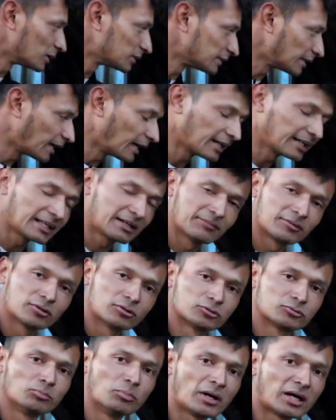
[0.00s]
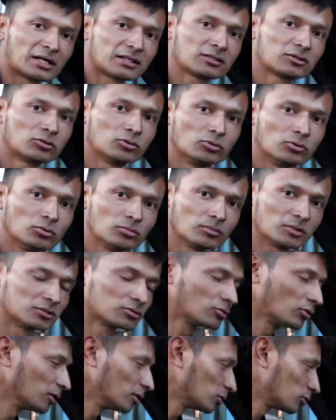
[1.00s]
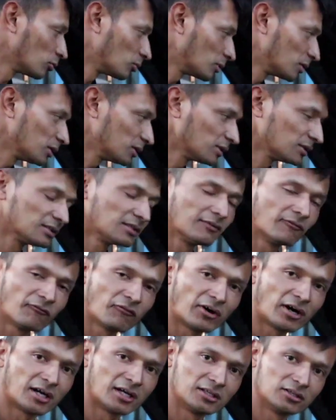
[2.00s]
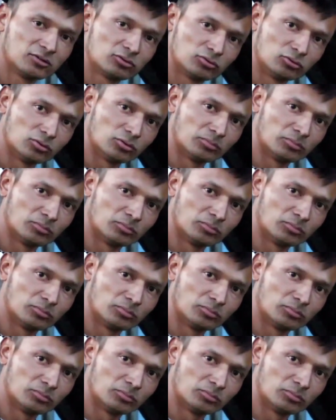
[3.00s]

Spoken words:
this area because bank 2 is going to be 5 to